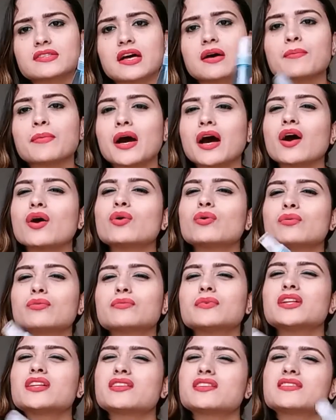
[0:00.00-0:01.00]
Somehow
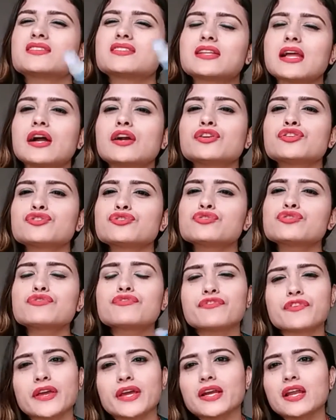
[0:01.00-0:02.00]
it starts to
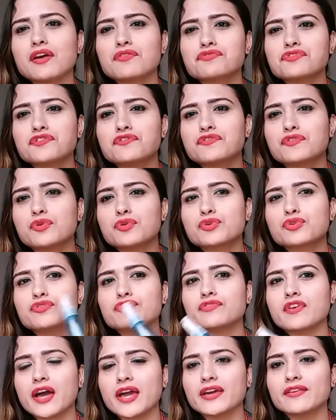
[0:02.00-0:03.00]
fade after 4 to
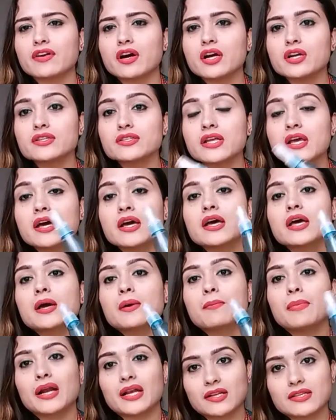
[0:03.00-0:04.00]
5 hours,
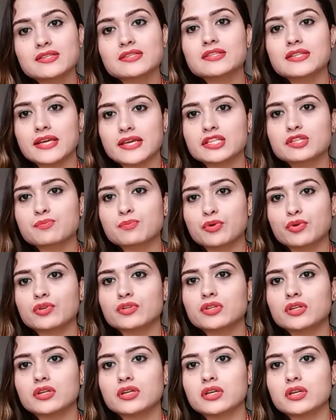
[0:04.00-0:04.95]
but stays put.